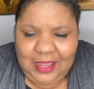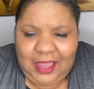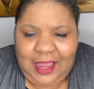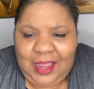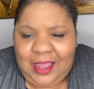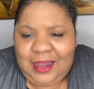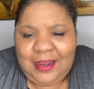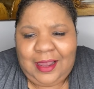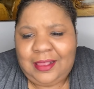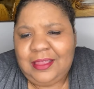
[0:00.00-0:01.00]

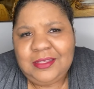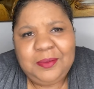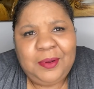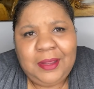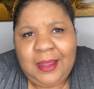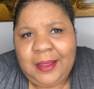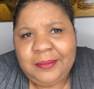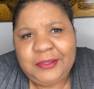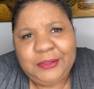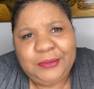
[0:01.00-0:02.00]
and at this point
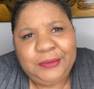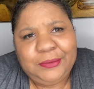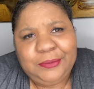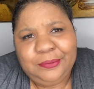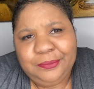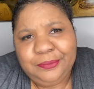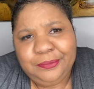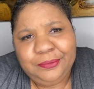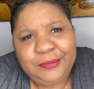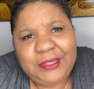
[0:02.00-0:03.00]
I'm too
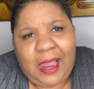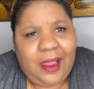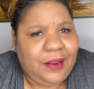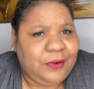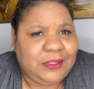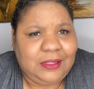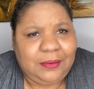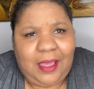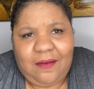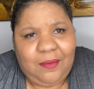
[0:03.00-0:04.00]
tired
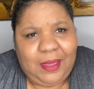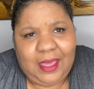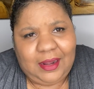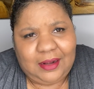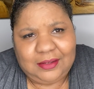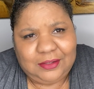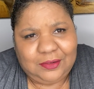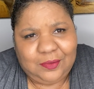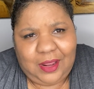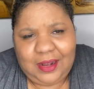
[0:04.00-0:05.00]
to have a bad
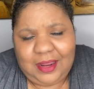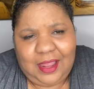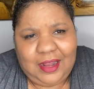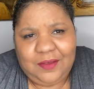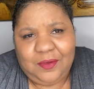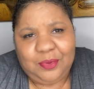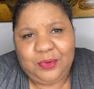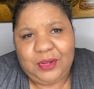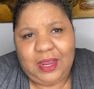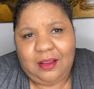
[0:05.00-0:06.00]
attitude, right? I can't even
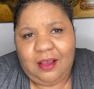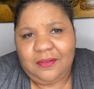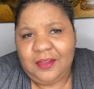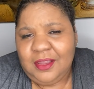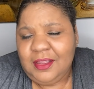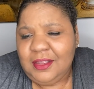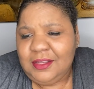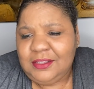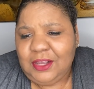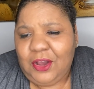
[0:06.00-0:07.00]
pull that off.
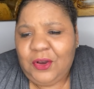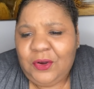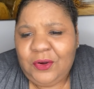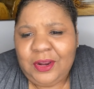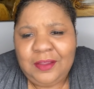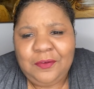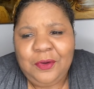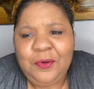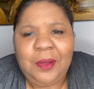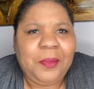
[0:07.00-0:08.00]
So, or even
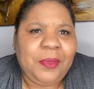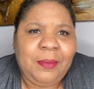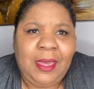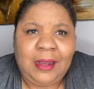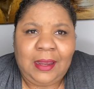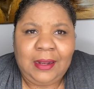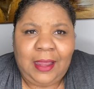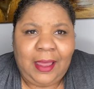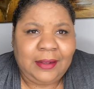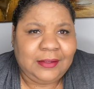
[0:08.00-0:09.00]
who I'm gonna be mad at.
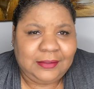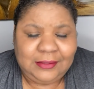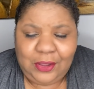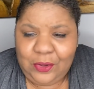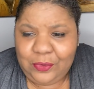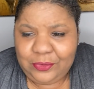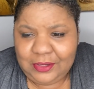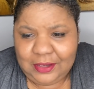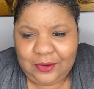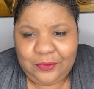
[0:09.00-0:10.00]
I told,
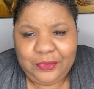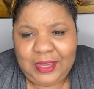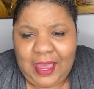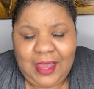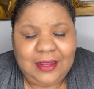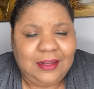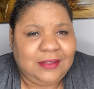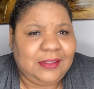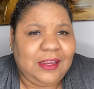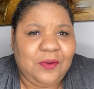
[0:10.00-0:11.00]
we had
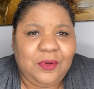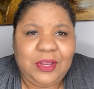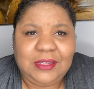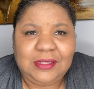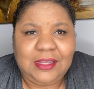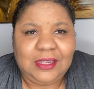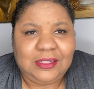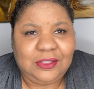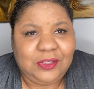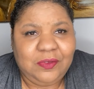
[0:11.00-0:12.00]
steroid
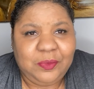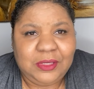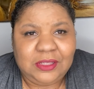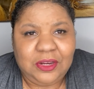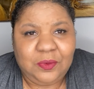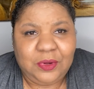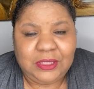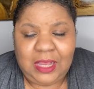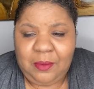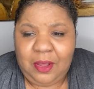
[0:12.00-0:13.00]
discussion. You giving me
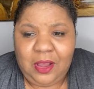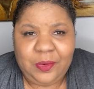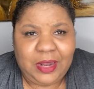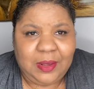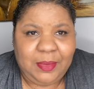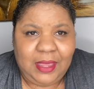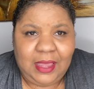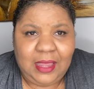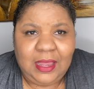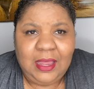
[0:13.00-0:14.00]
steroids, I'm already
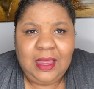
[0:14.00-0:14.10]
big.